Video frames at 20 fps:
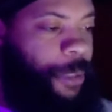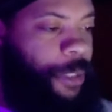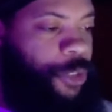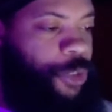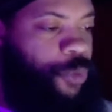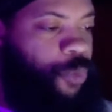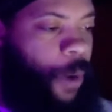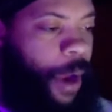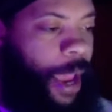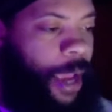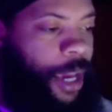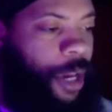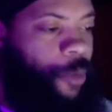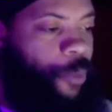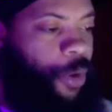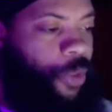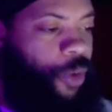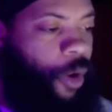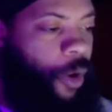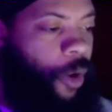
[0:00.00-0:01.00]
be dealing
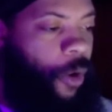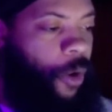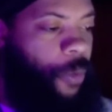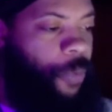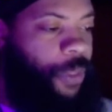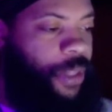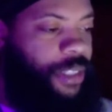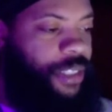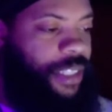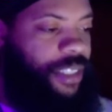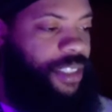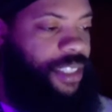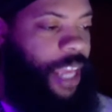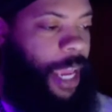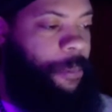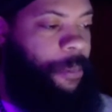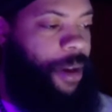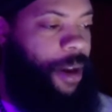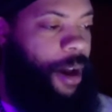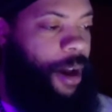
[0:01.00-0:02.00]
with all these
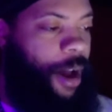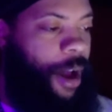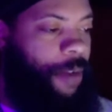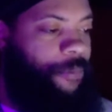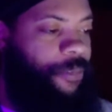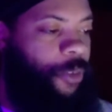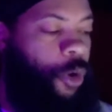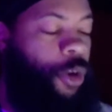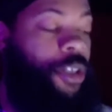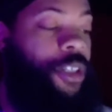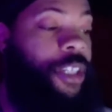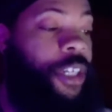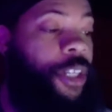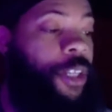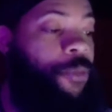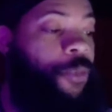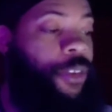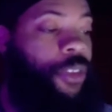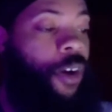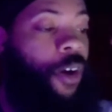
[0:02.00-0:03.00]
escaped
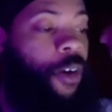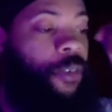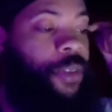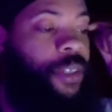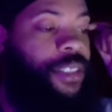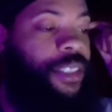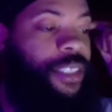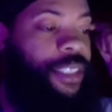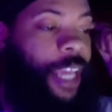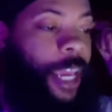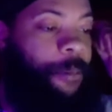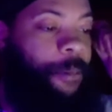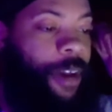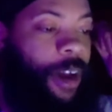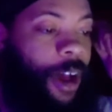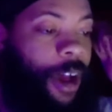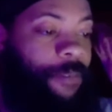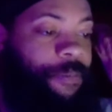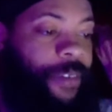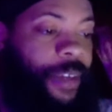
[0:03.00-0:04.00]

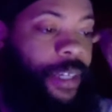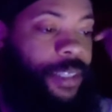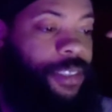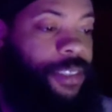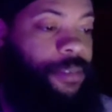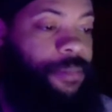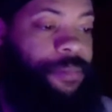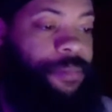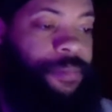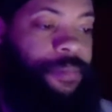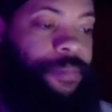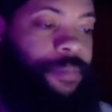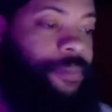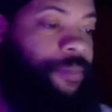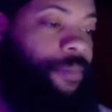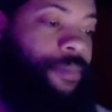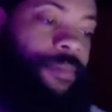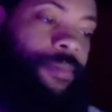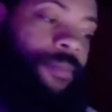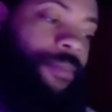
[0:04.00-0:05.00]
convicts.
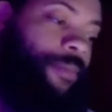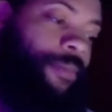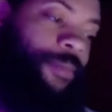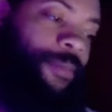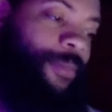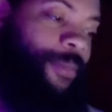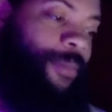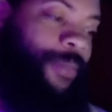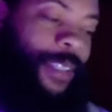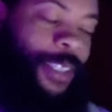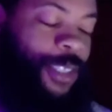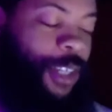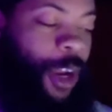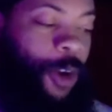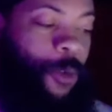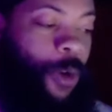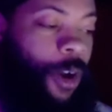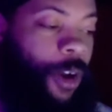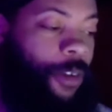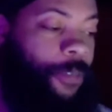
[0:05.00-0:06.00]
It's not
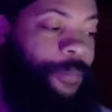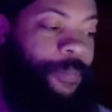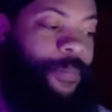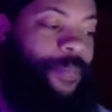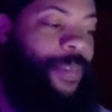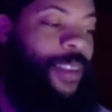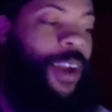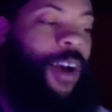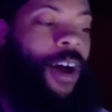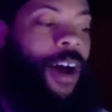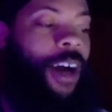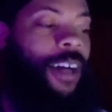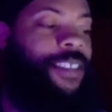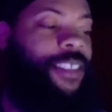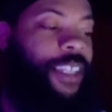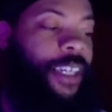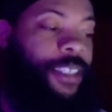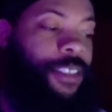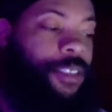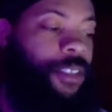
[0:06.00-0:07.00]
wrong. Hawk
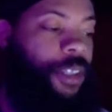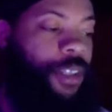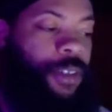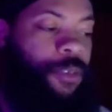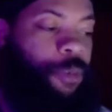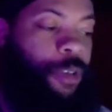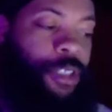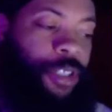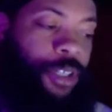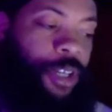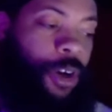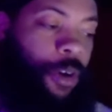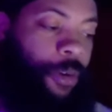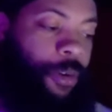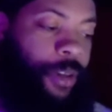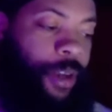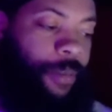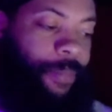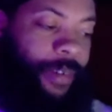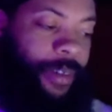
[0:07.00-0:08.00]
says, we should go,
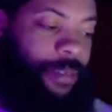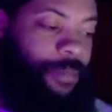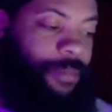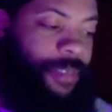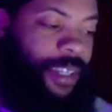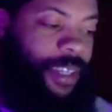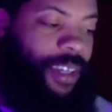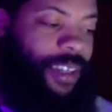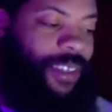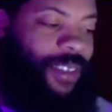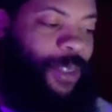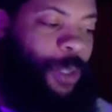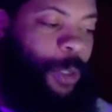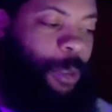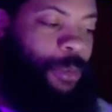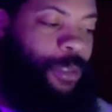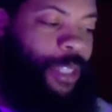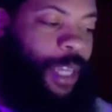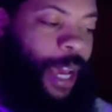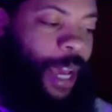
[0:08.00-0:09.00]
Endeavor.
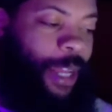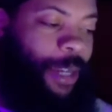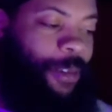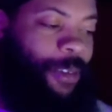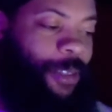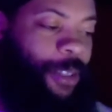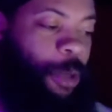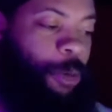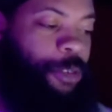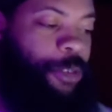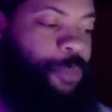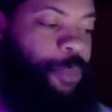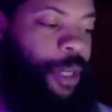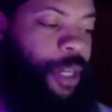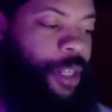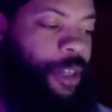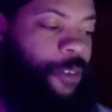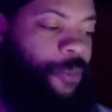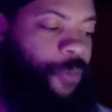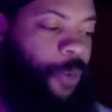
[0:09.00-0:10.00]
Those
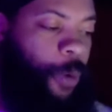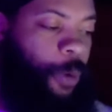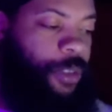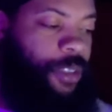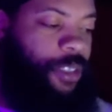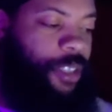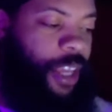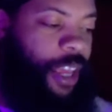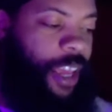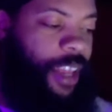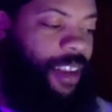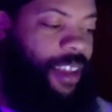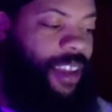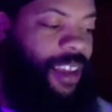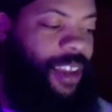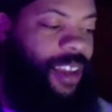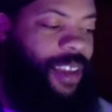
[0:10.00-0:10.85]
media folks said,